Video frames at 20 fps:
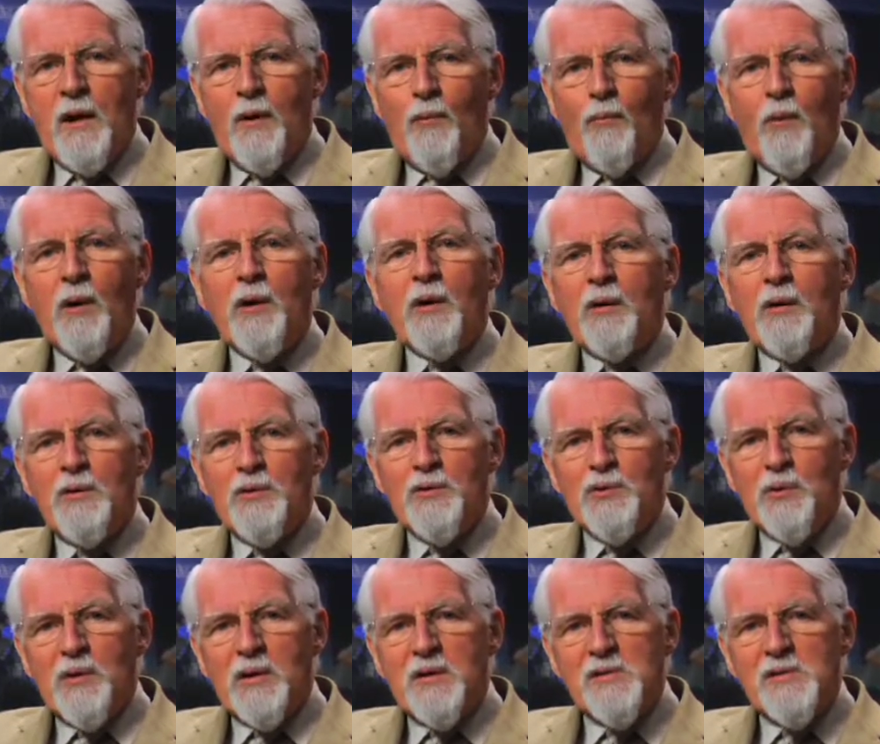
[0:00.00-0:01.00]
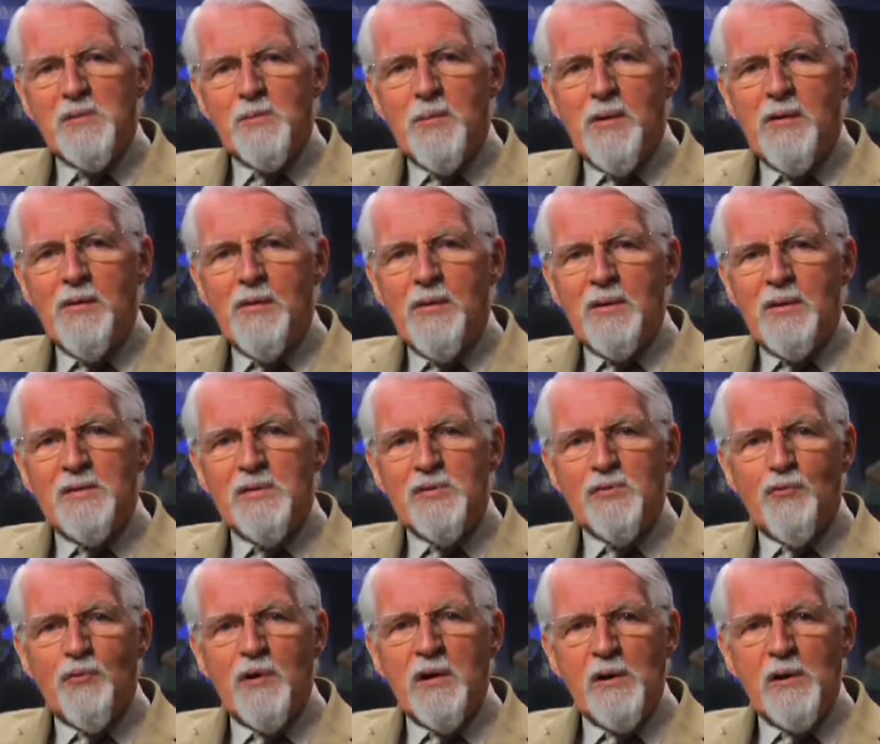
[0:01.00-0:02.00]
We're going to
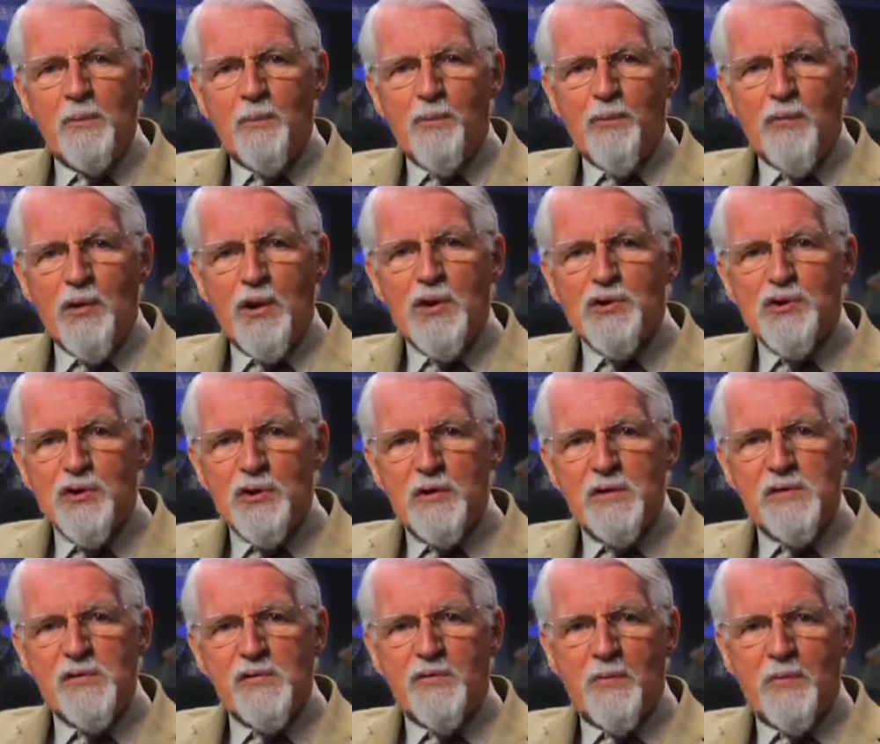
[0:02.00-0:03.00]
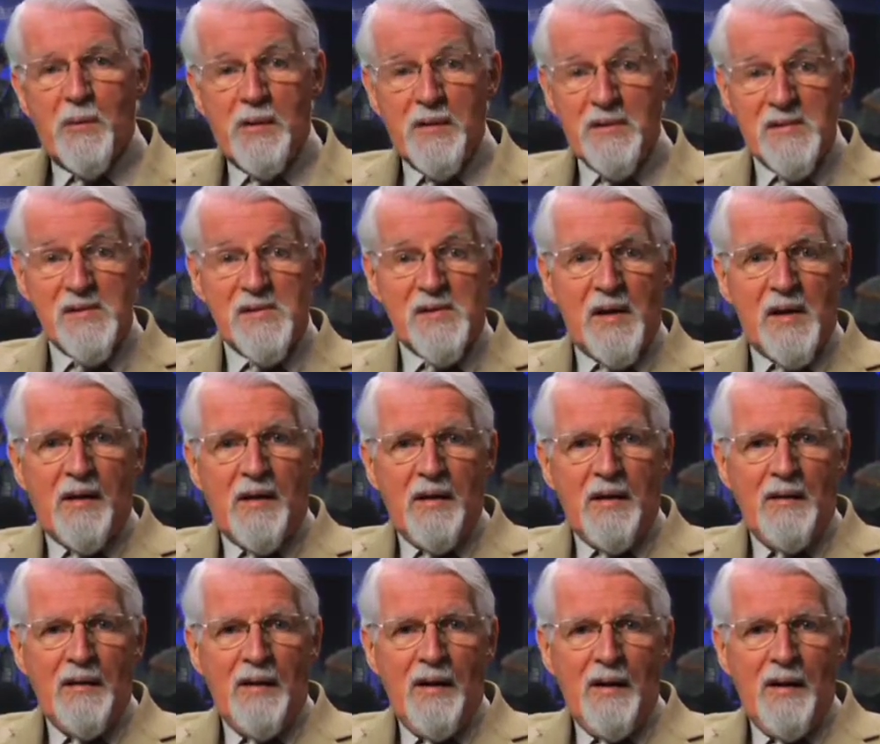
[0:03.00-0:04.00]
experience real pressures from
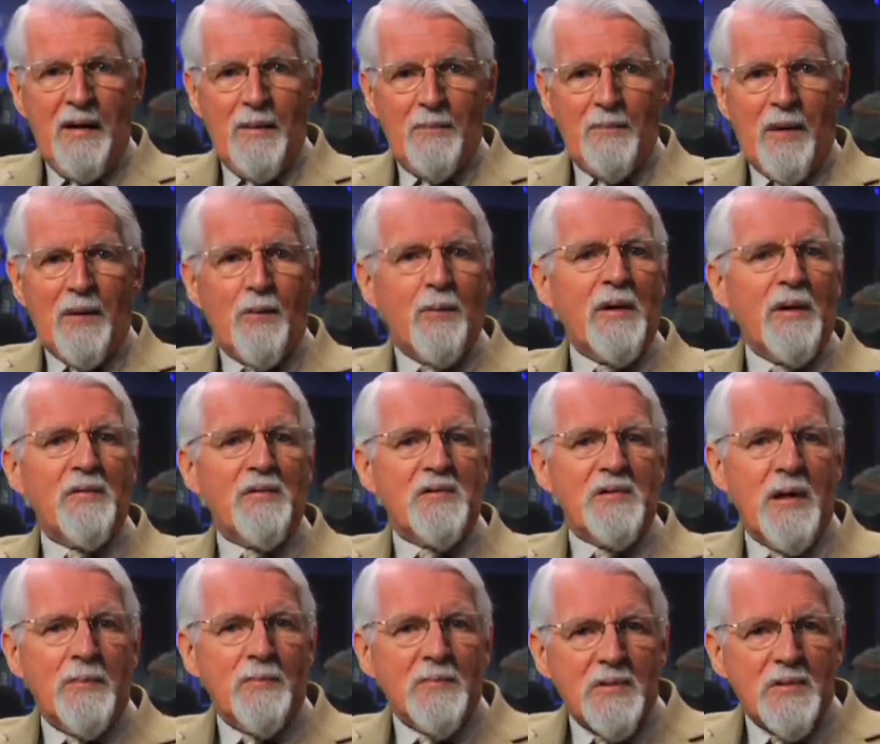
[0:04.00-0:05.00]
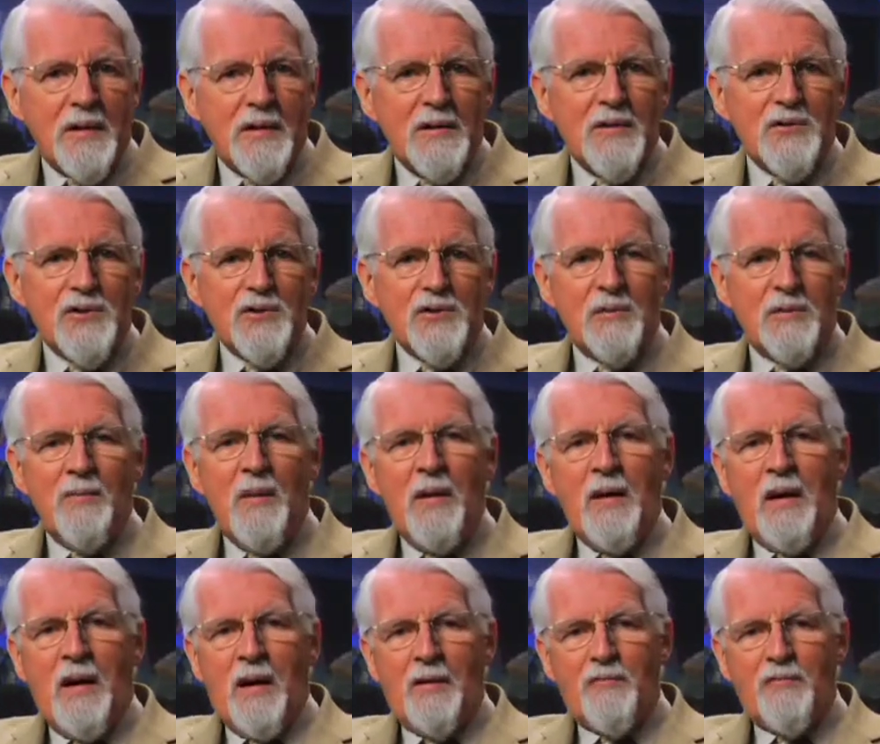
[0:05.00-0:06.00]
inside by way of temptation
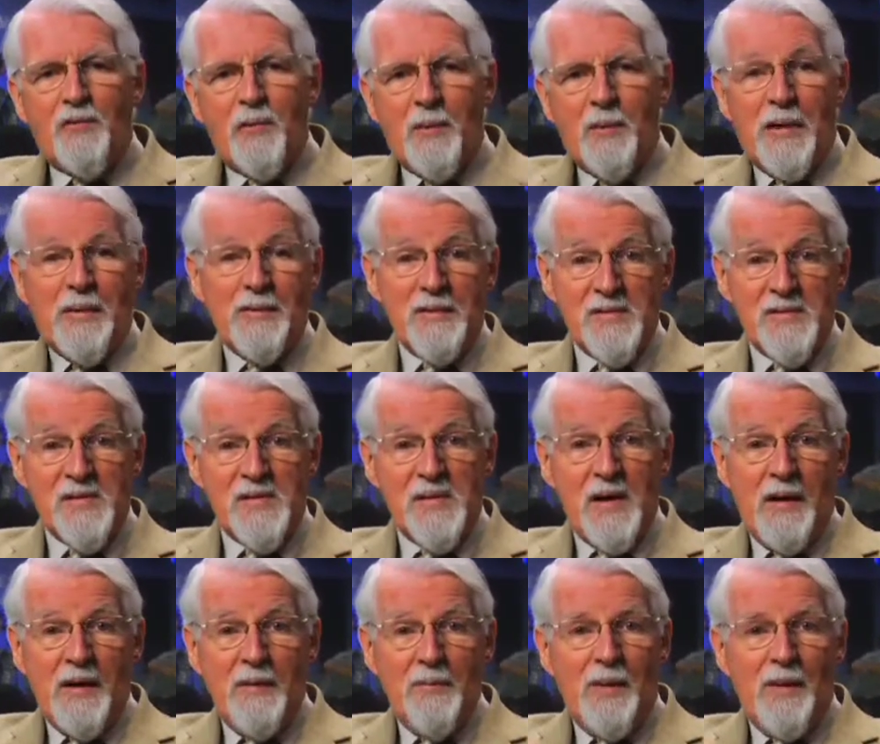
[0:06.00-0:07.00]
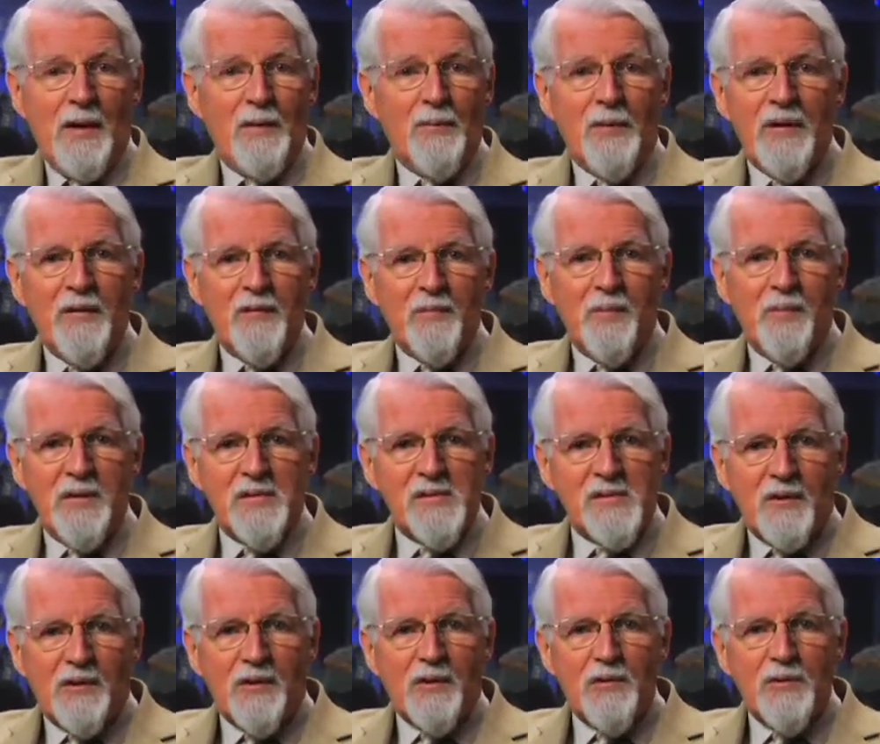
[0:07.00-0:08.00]
and from outside by way of
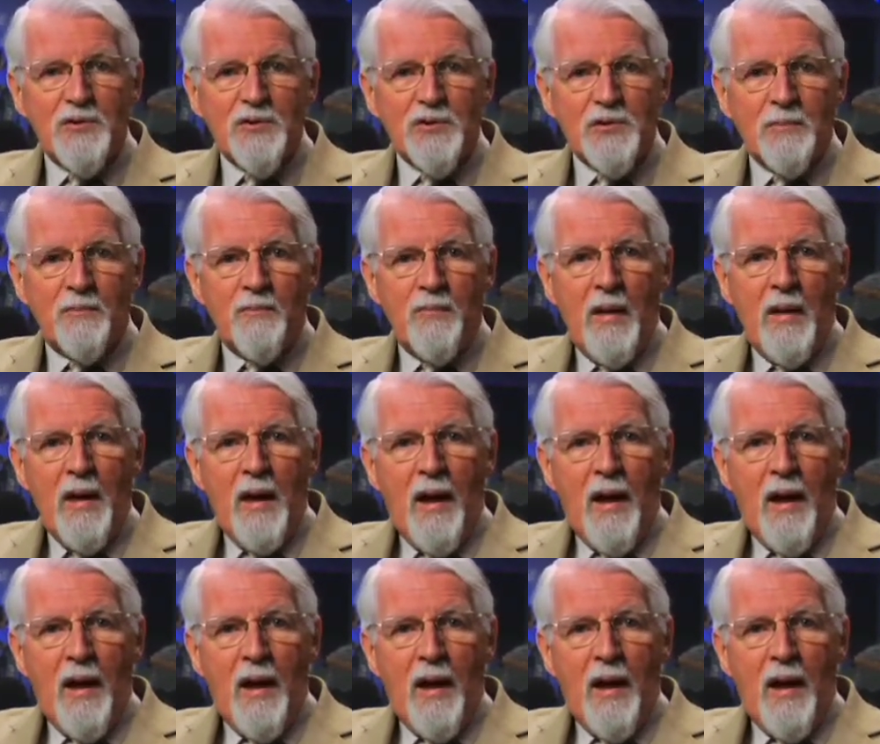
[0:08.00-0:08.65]
persecution.